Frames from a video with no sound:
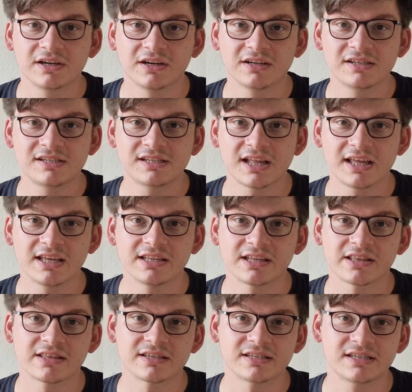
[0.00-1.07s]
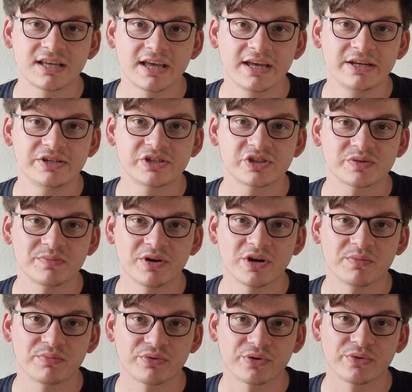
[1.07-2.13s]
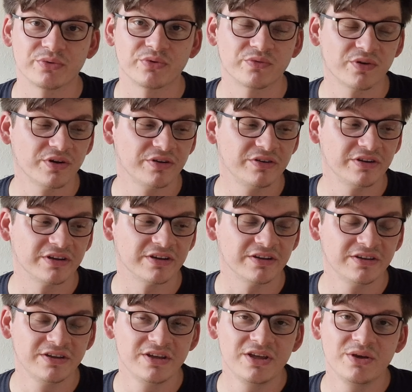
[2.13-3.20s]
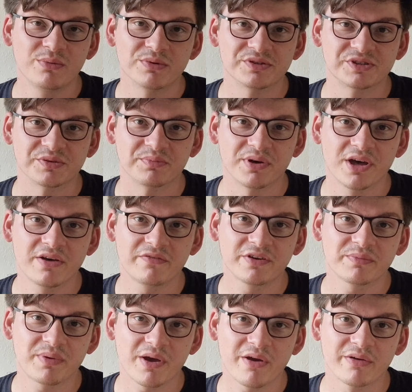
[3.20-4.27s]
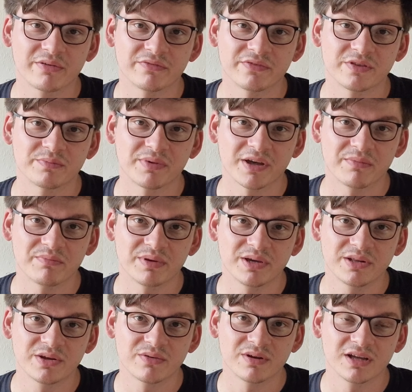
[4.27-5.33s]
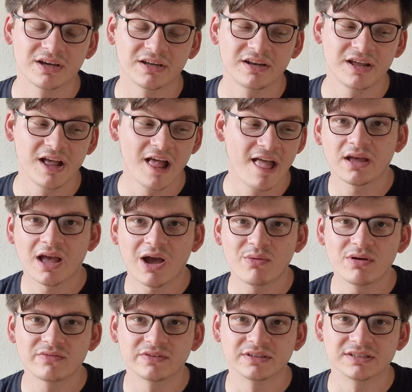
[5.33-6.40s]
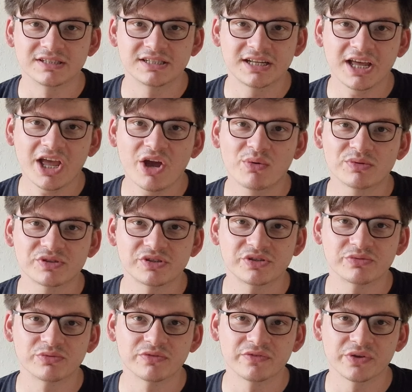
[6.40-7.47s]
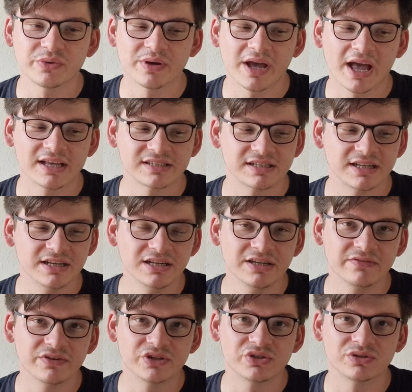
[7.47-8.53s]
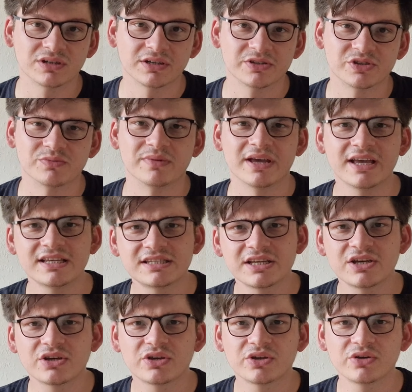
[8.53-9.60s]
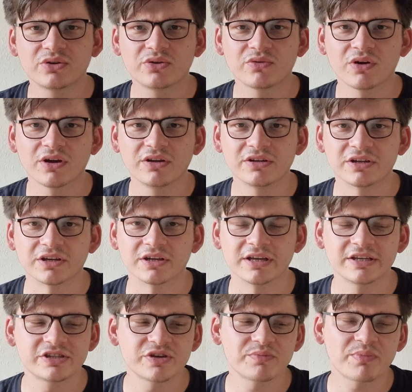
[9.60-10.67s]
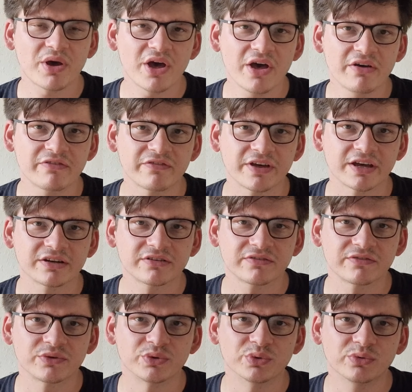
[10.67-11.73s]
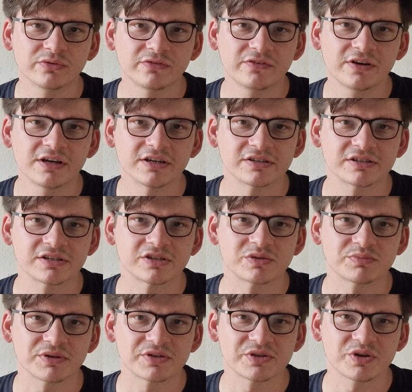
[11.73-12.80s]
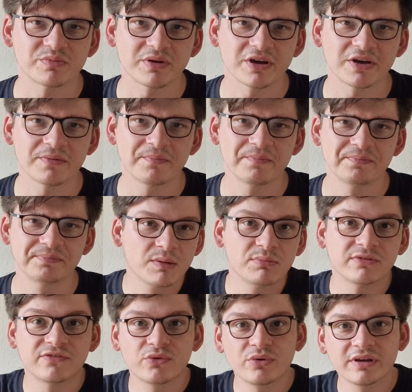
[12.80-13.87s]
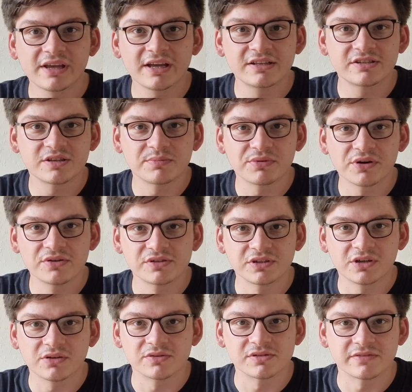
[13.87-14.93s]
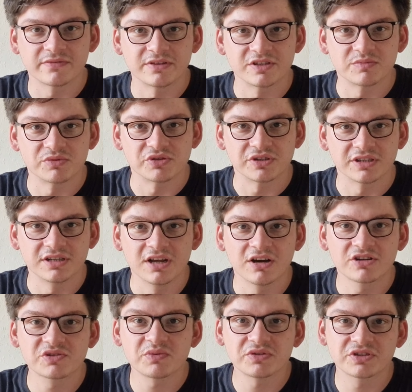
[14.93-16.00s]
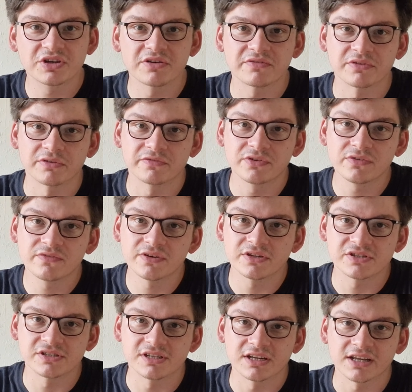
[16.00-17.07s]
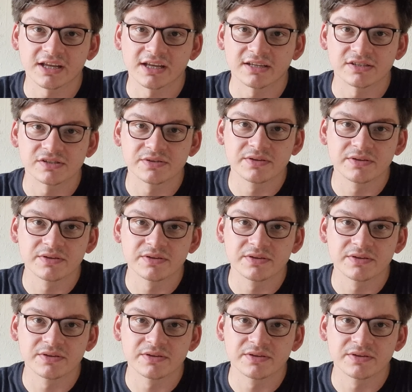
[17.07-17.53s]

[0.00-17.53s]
I stated that the Sage Smart Pro grinder was the perfect pairing for the Bambino line. However, today I wanted to review it as an individual item. Is it a good grinder? Is it perfect for your first espresso bar? Before I get into the pros and cons of this machine, I just want to go for a few features that it has.